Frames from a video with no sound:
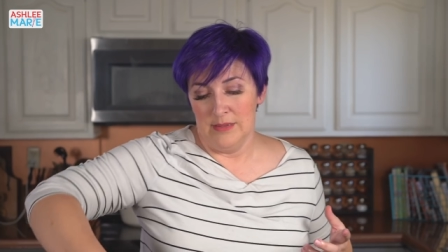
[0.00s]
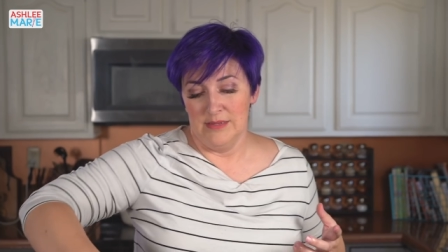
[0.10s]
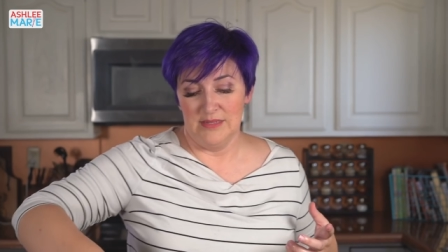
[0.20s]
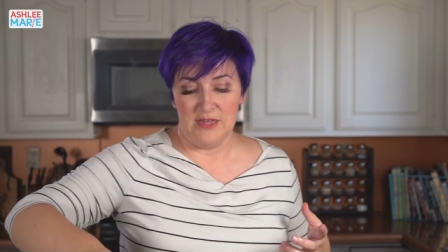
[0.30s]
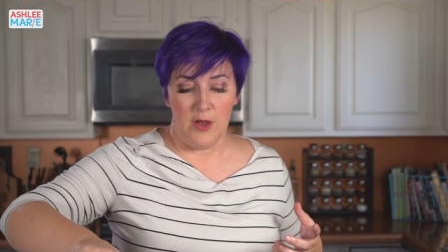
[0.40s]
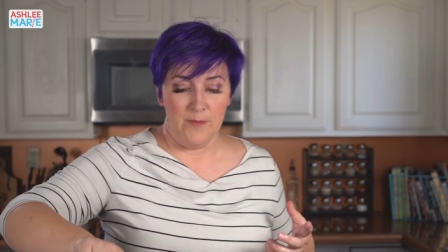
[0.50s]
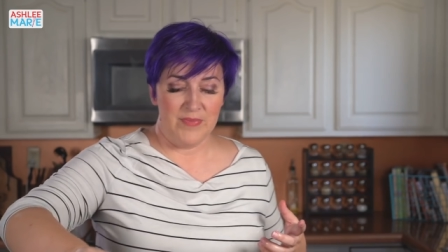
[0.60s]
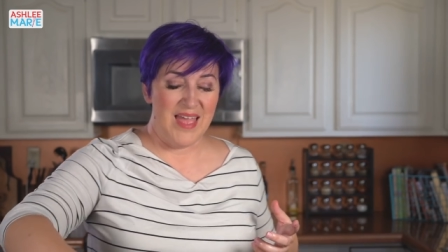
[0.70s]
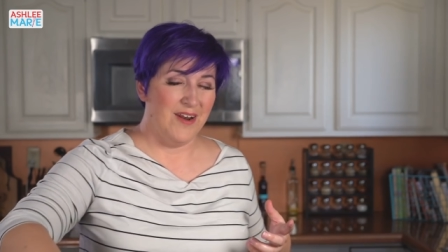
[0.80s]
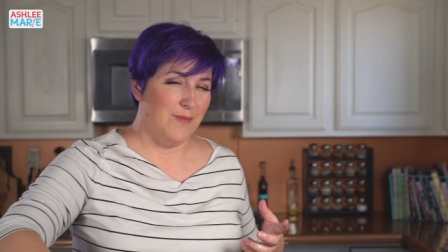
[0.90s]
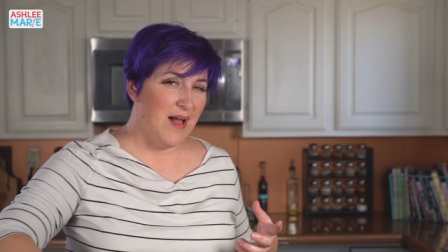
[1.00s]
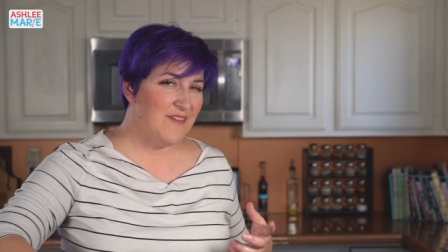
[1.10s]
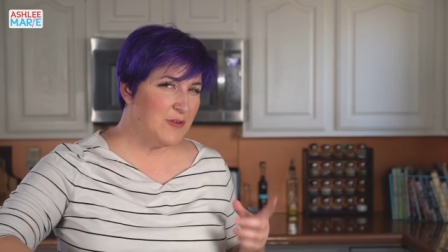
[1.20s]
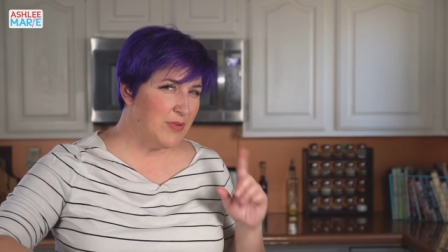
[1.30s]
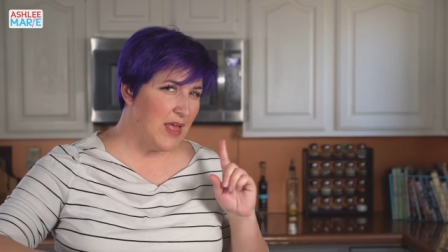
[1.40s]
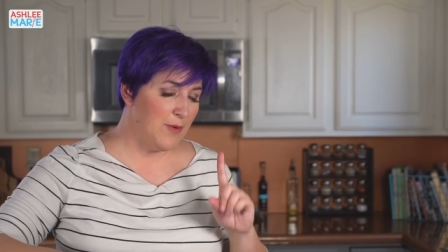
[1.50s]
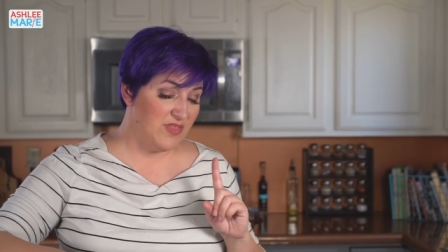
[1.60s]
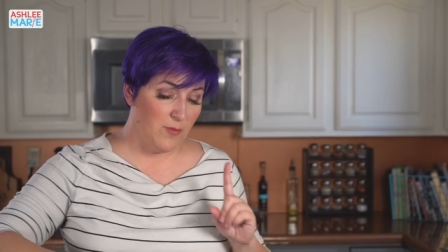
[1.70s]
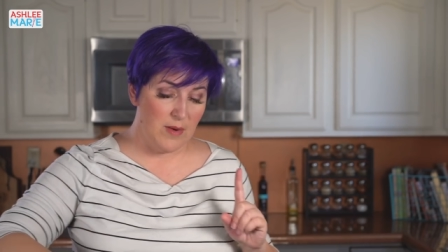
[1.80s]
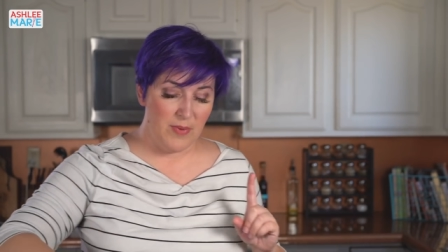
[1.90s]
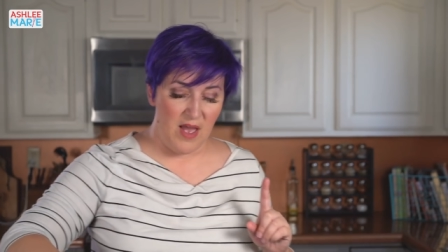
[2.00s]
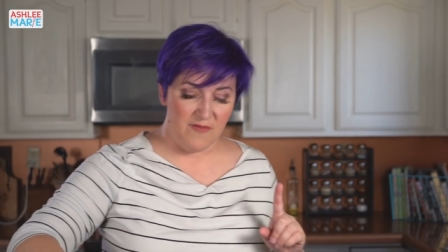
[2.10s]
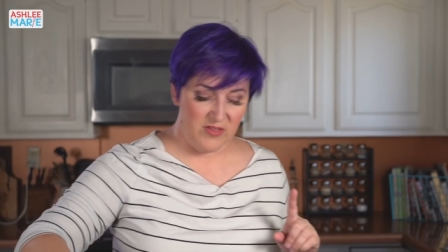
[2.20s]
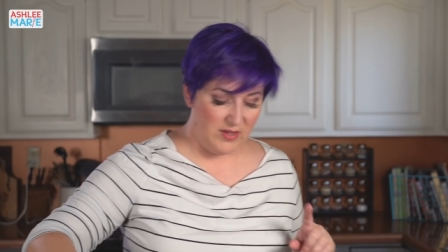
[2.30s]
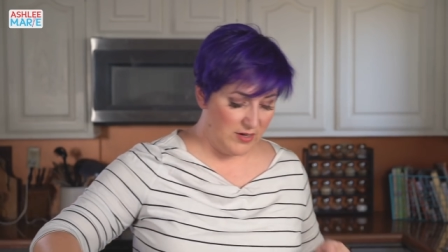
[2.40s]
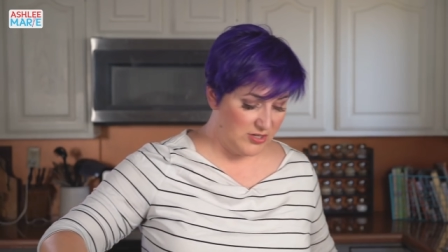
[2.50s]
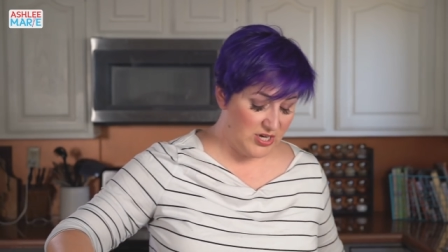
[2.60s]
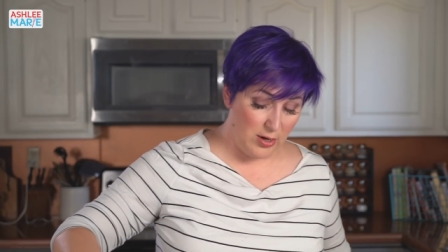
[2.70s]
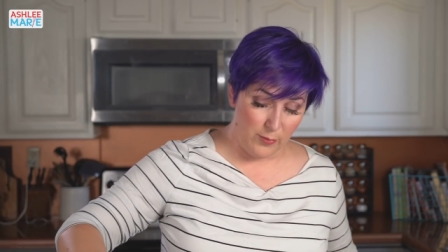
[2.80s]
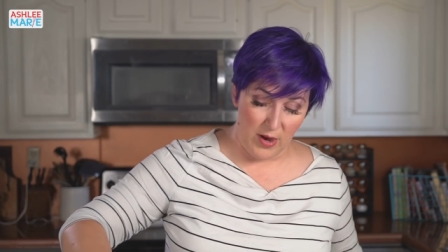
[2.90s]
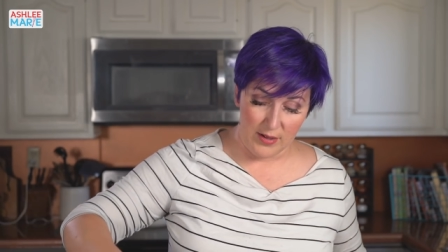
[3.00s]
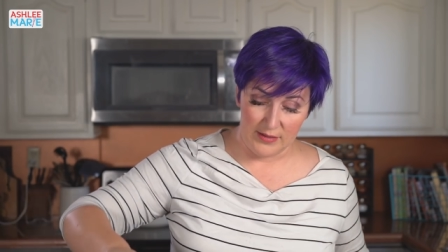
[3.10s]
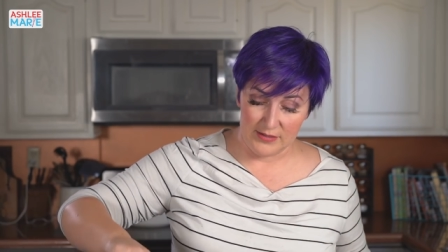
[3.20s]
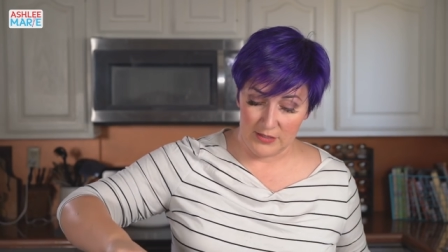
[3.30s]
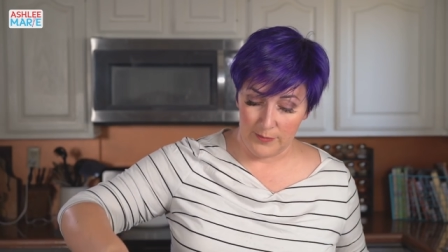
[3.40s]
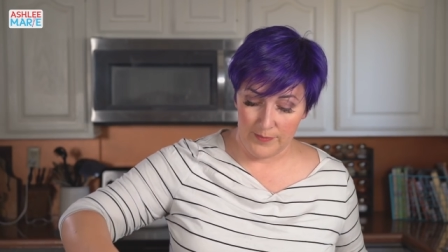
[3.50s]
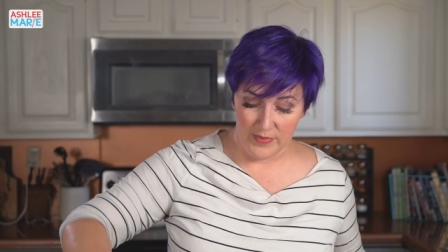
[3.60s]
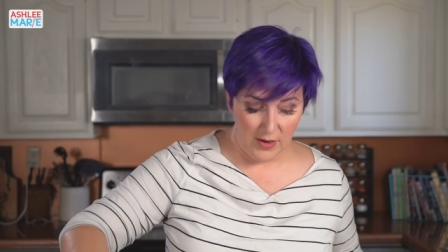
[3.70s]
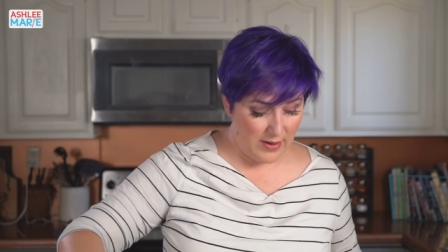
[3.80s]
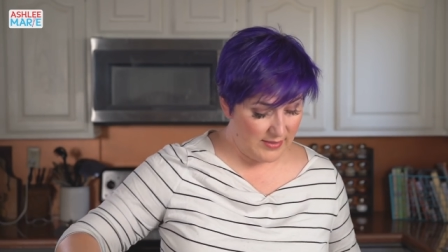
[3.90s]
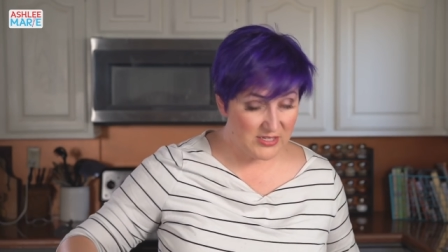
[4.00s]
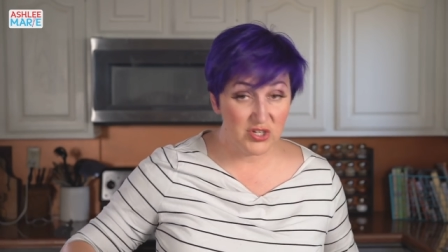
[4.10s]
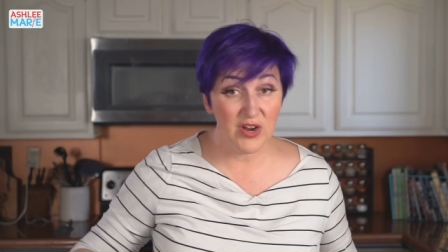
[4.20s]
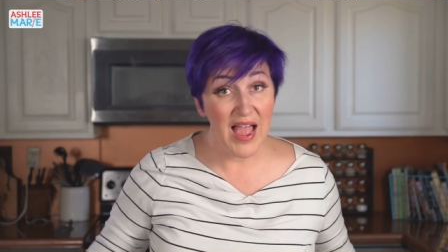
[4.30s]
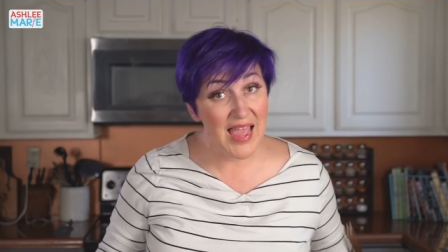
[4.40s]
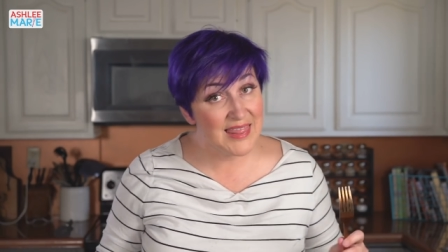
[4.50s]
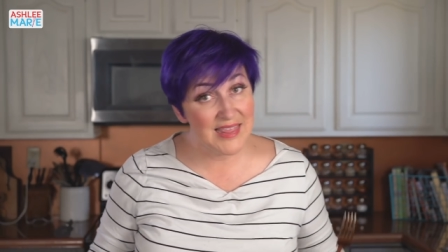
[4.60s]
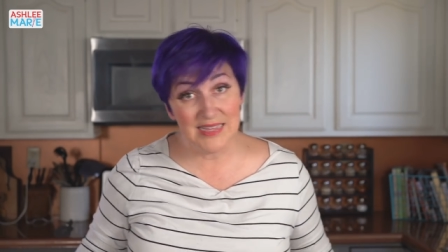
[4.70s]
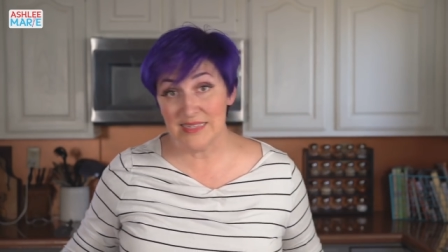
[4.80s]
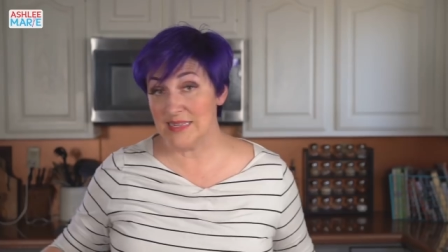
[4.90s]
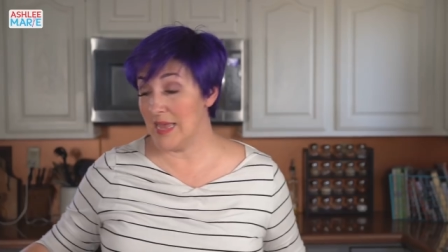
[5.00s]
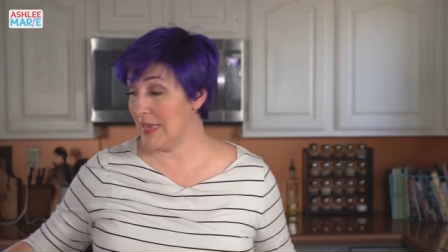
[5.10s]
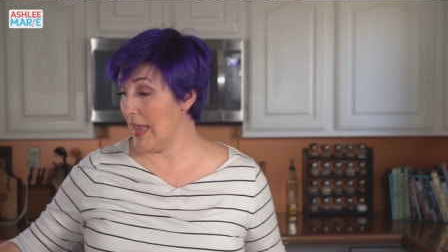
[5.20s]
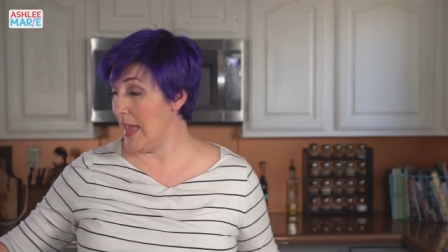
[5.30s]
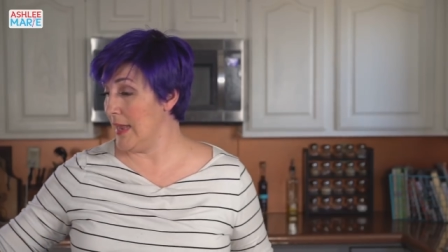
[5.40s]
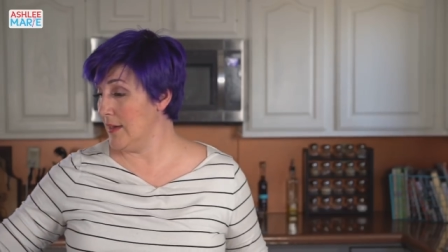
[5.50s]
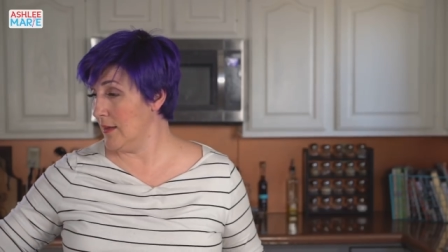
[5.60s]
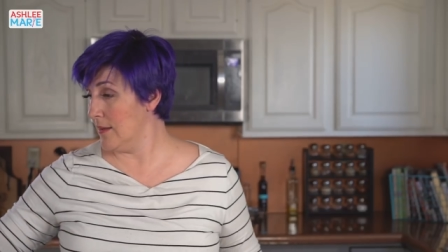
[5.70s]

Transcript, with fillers: So, I don't know. I'll have to play with the one pot for the cheddar broccoli soup. All right, let's try this again.